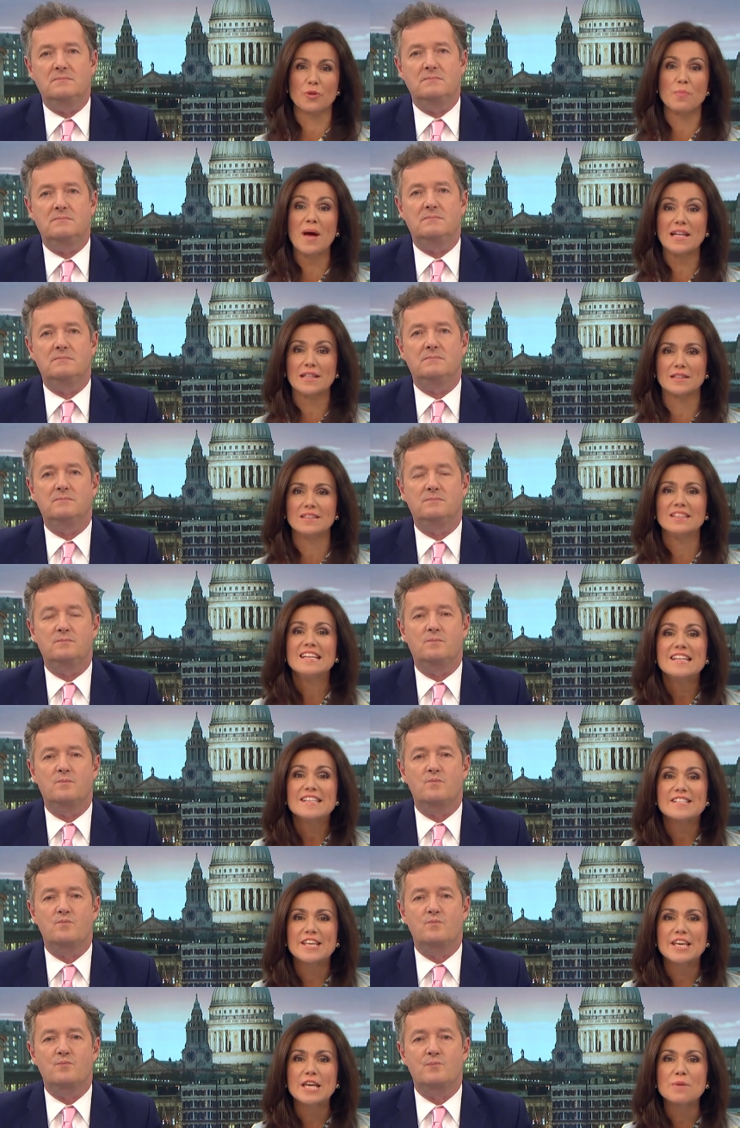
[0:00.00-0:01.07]
Speaker 1: the battle
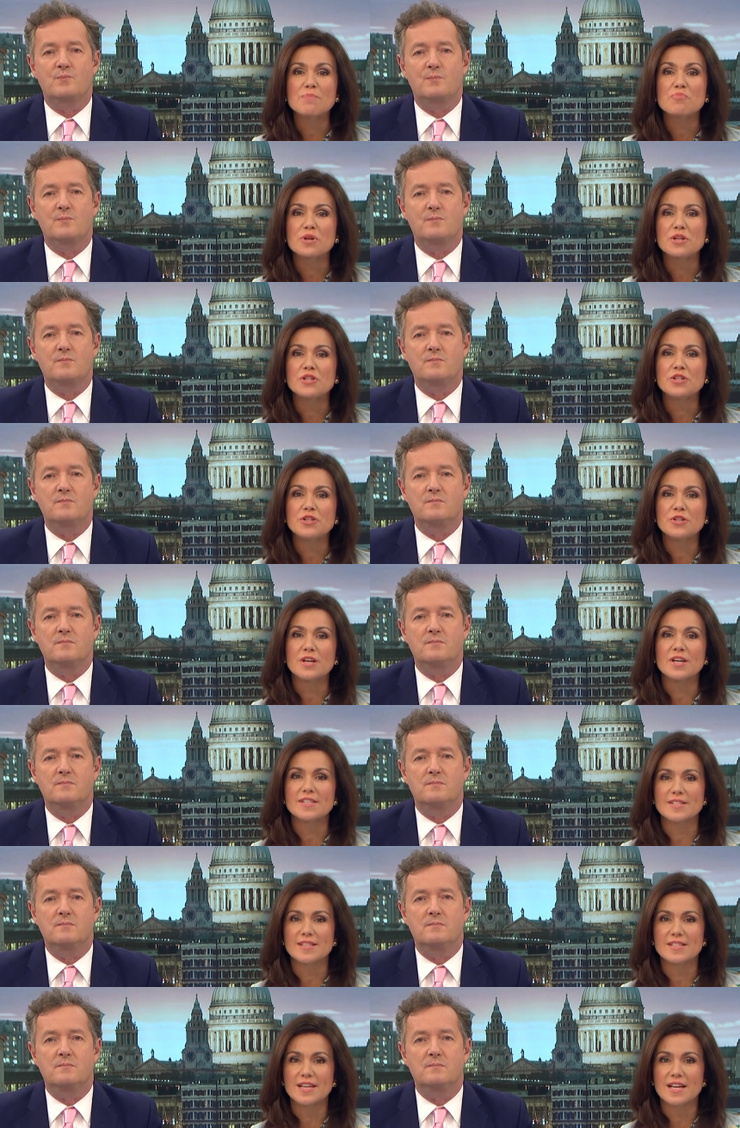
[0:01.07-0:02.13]
to keep Britain
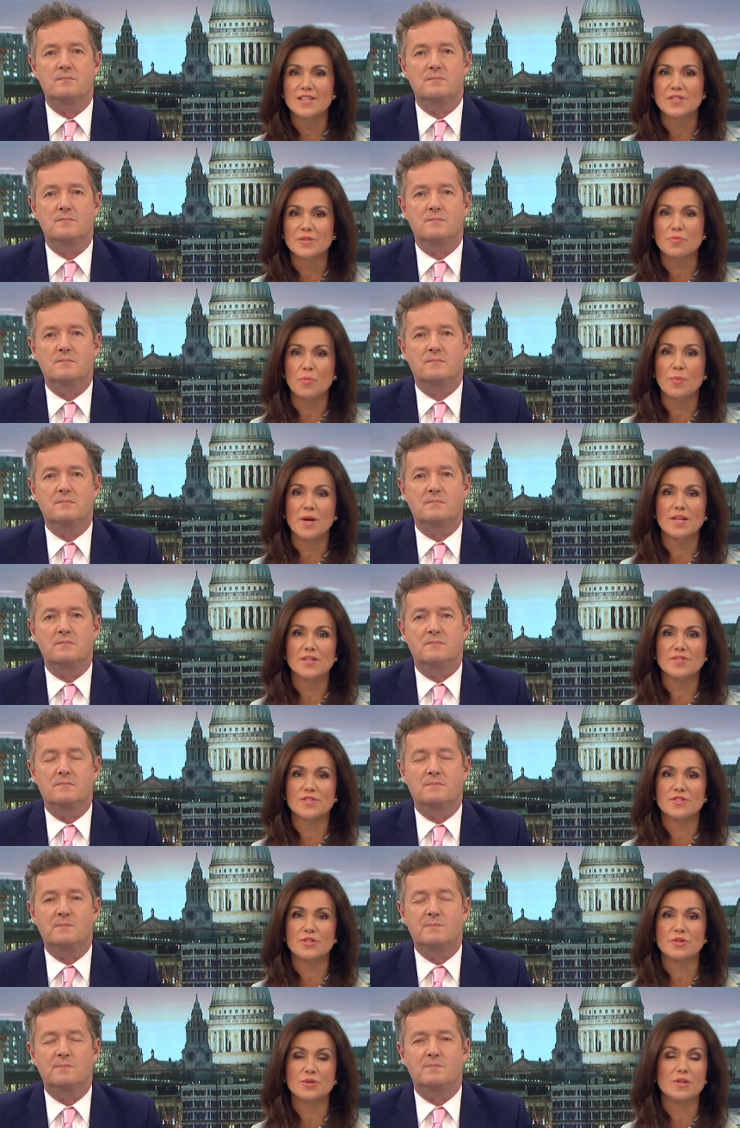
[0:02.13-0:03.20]
united as it prepares
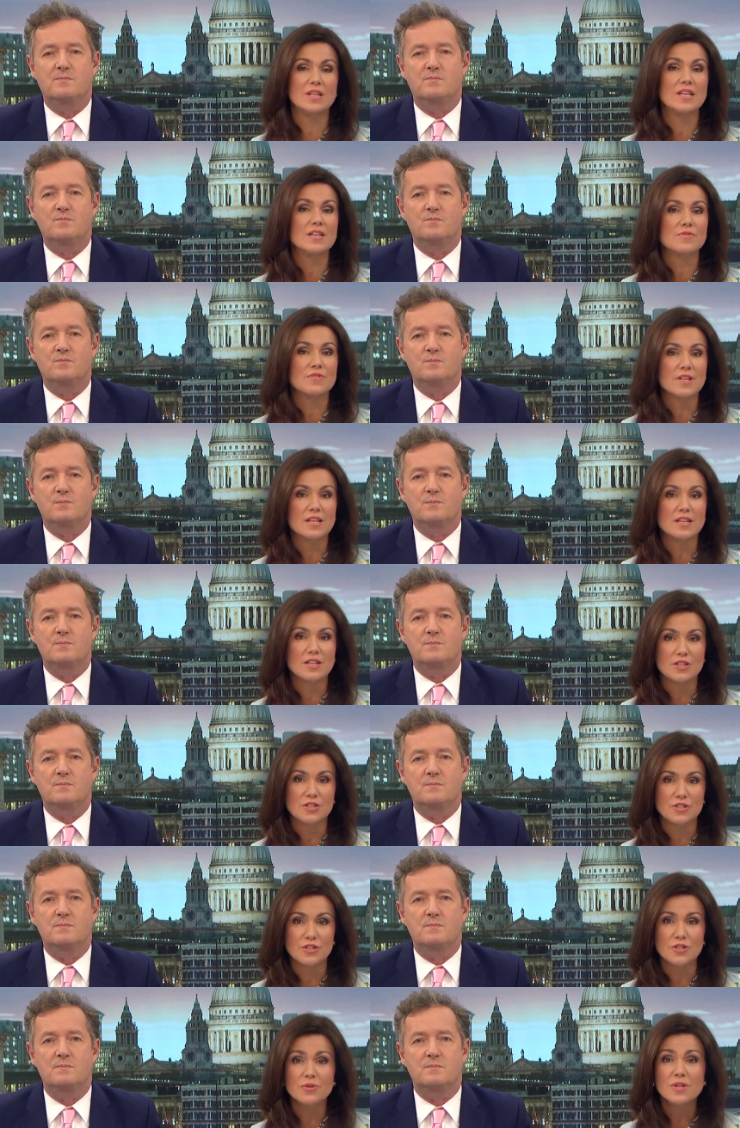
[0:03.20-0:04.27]
to leave the
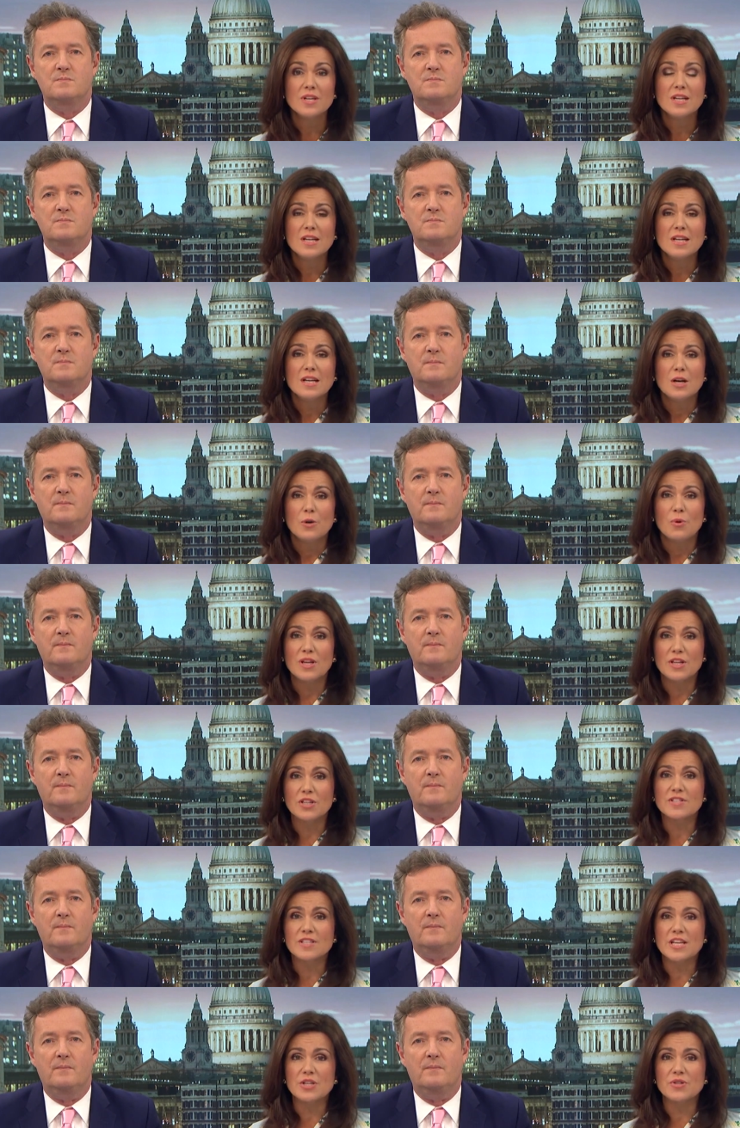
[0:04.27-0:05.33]
EU. Well, it
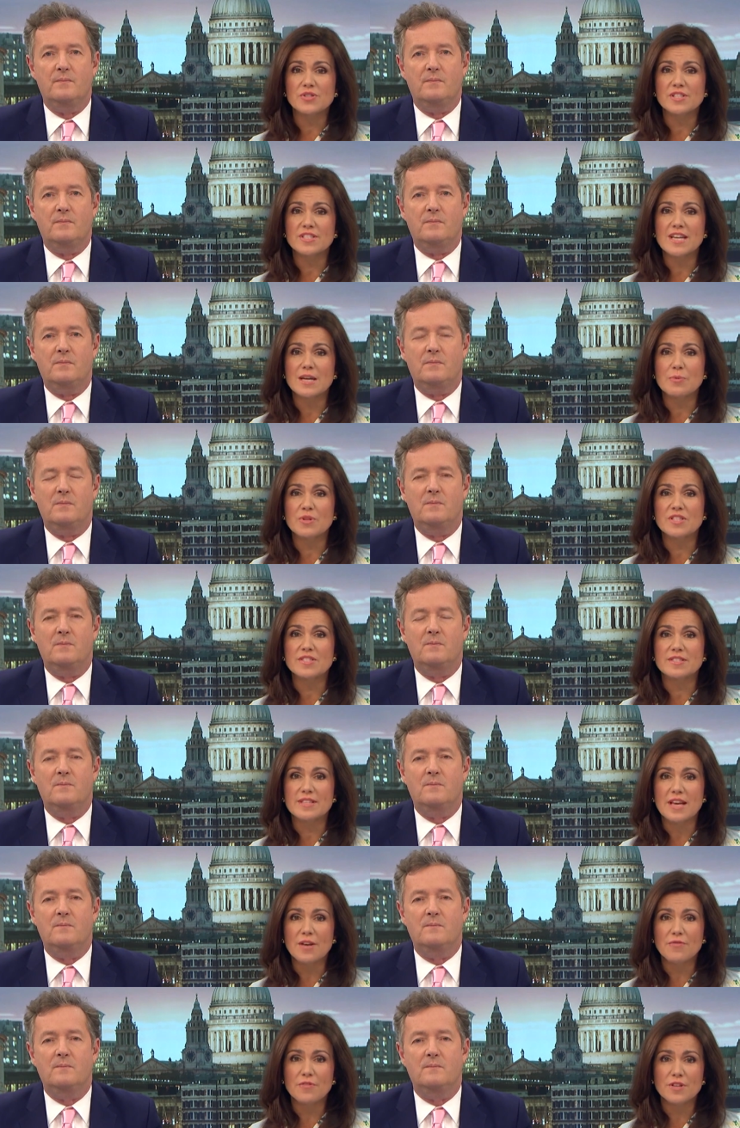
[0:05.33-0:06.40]
continues today with a
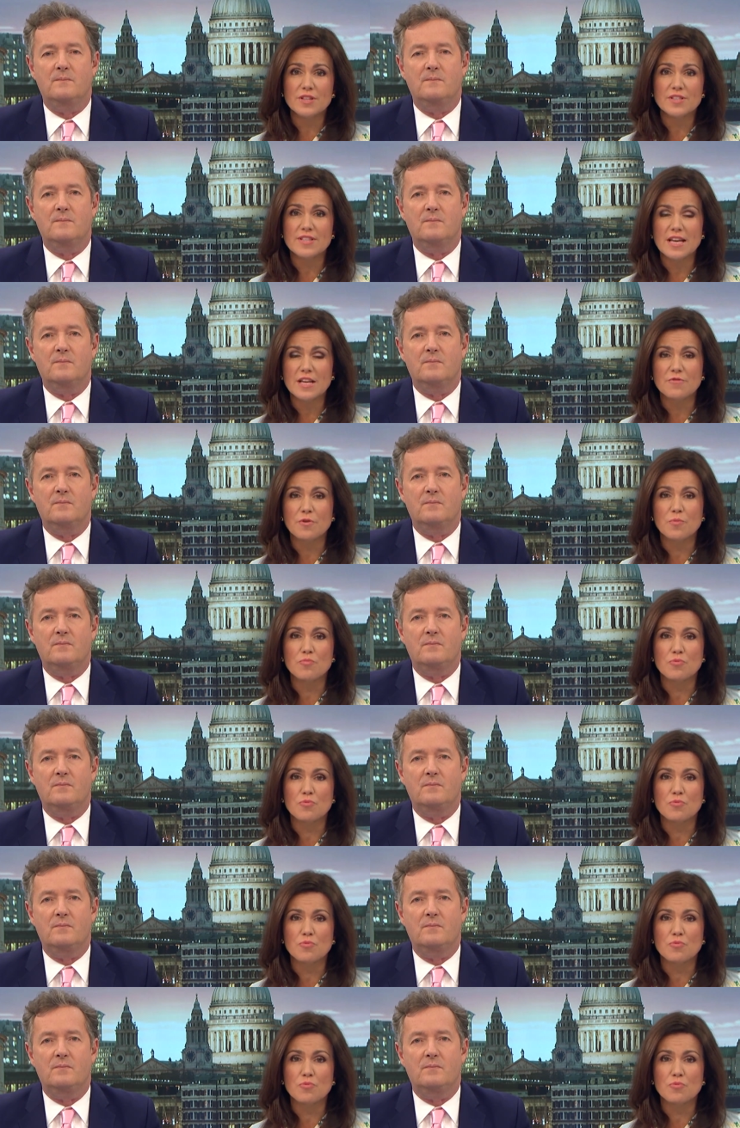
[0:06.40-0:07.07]
definite date for